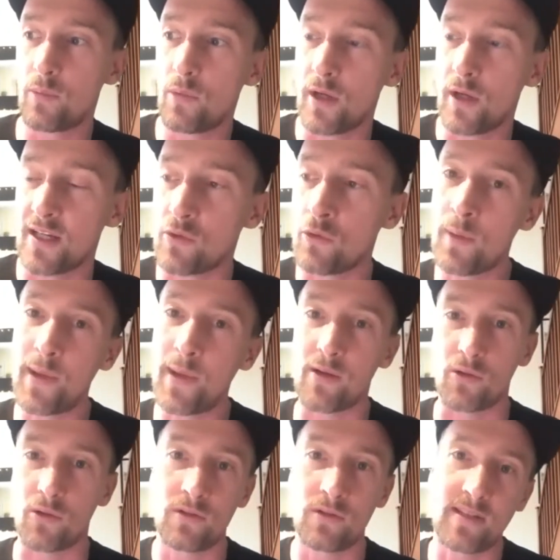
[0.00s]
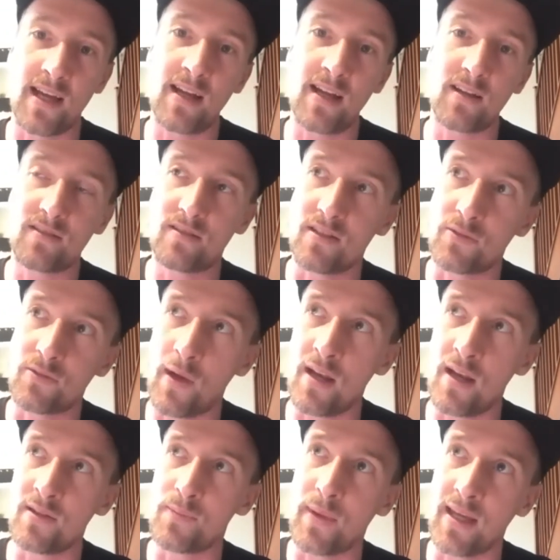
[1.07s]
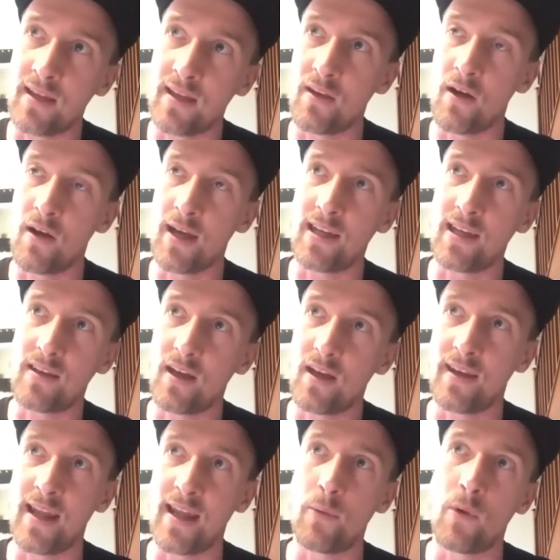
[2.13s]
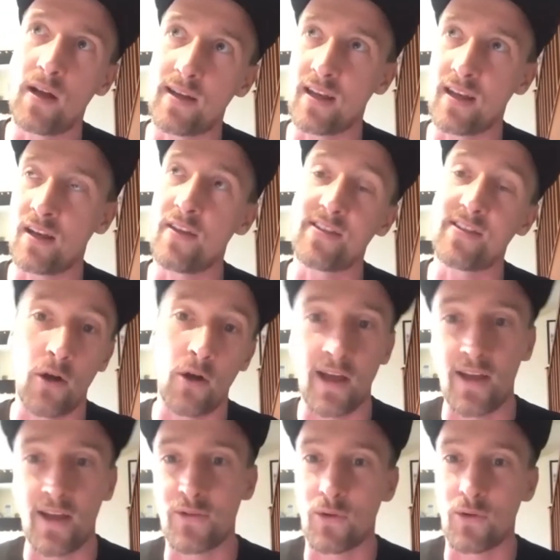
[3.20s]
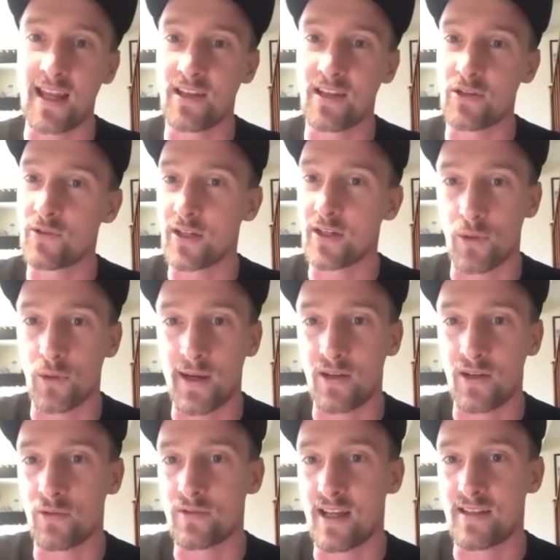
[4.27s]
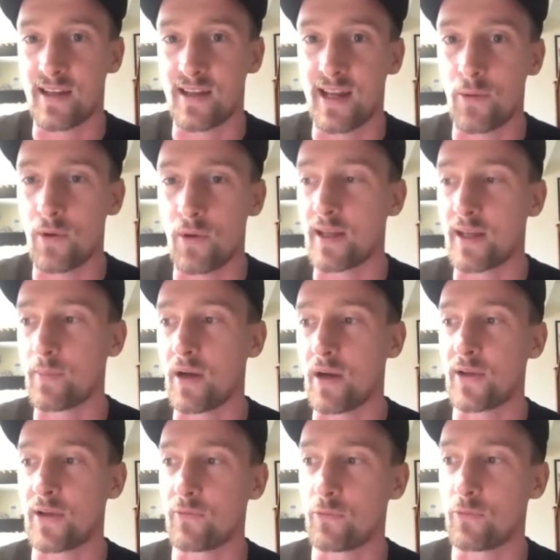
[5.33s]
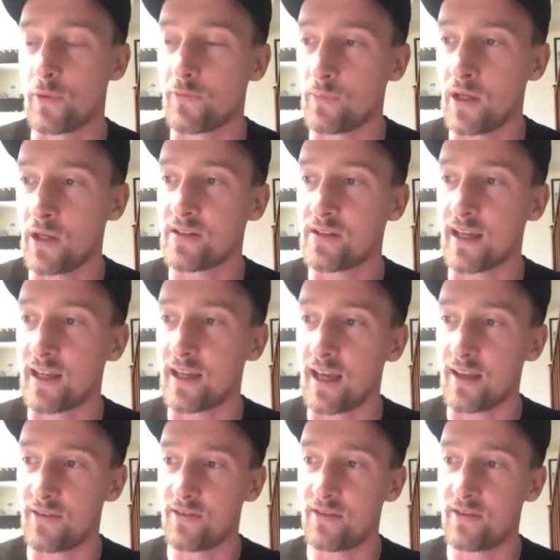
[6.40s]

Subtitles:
it's all about contacts as well as being like a networking. I know they say, oh, yeah, so any industry is all about contacts and networking. But I think with music, it